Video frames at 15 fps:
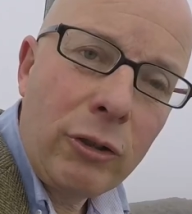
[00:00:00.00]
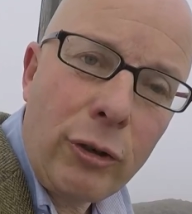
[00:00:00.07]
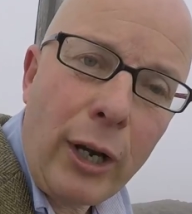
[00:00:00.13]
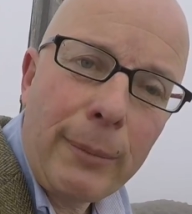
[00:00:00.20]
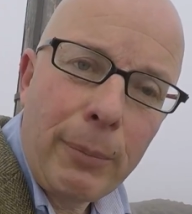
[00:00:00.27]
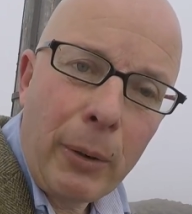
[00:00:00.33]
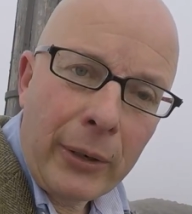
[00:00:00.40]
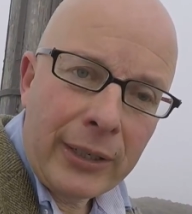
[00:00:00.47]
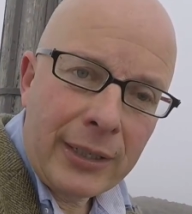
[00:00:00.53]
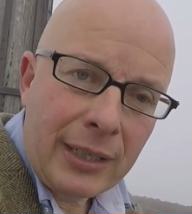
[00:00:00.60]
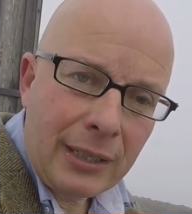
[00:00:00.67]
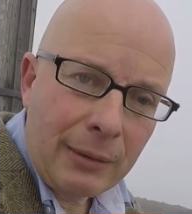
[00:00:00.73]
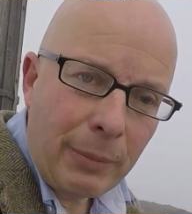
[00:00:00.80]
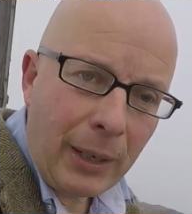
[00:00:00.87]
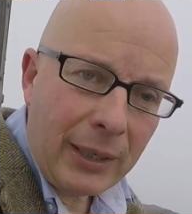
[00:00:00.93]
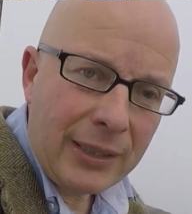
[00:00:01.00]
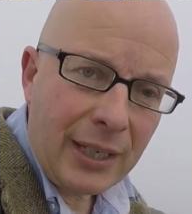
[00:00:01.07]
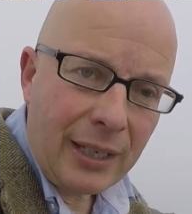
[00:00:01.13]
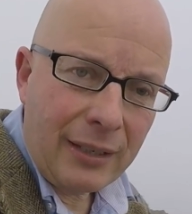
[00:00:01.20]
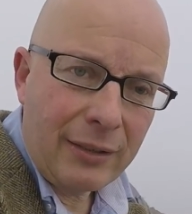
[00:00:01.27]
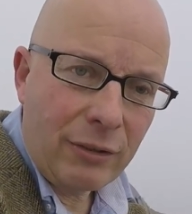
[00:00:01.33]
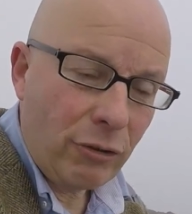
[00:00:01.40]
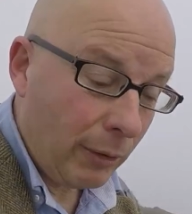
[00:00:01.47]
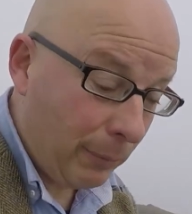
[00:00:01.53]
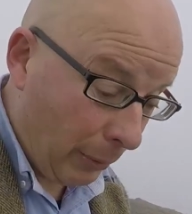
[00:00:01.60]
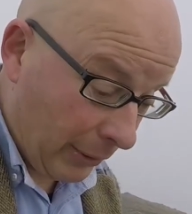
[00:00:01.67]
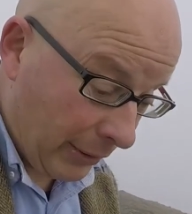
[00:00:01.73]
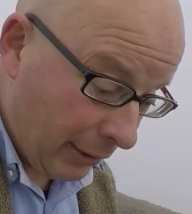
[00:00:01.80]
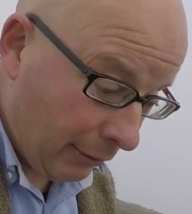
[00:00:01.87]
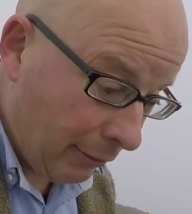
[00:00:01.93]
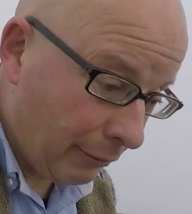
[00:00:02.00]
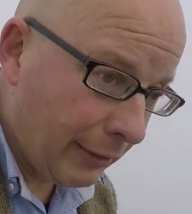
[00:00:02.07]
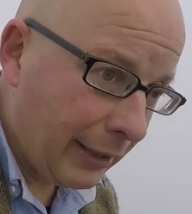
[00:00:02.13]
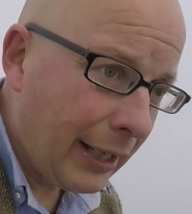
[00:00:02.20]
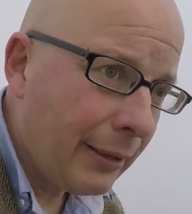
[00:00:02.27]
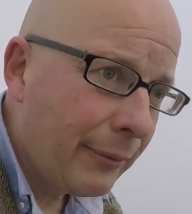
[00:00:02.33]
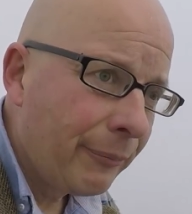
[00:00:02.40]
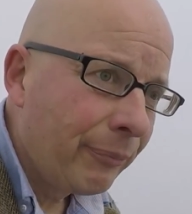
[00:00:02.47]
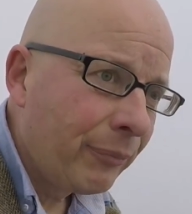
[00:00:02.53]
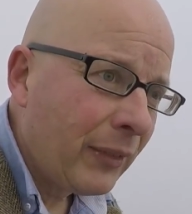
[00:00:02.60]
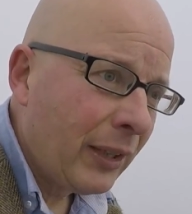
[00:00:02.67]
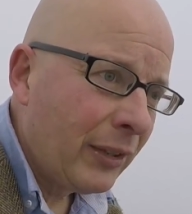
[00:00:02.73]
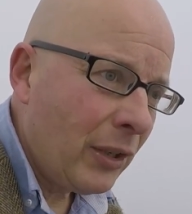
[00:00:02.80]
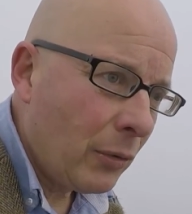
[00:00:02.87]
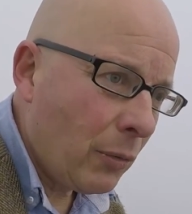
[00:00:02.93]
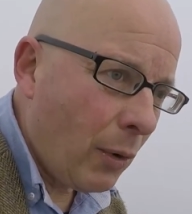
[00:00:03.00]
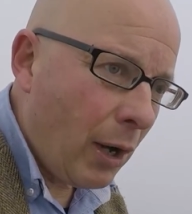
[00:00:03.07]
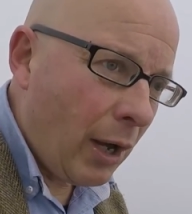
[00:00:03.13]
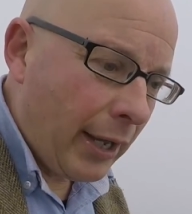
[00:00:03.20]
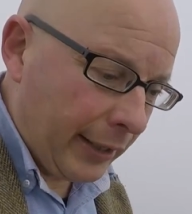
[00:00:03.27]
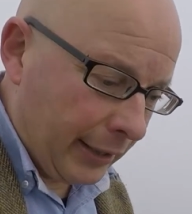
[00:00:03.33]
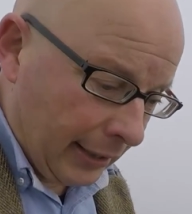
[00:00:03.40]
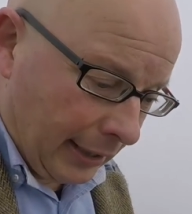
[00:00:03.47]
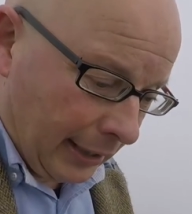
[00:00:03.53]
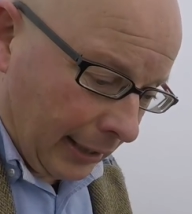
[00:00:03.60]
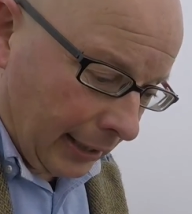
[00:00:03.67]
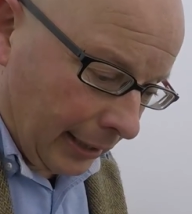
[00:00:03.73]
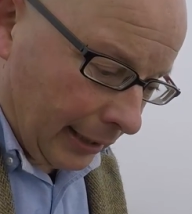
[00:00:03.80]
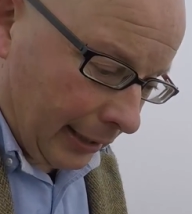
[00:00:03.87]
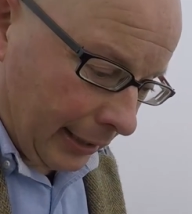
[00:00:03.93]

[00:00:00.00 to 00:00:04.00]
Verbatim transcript: trig point, but uh, the trig point's no longer there. Don't know why. I wonder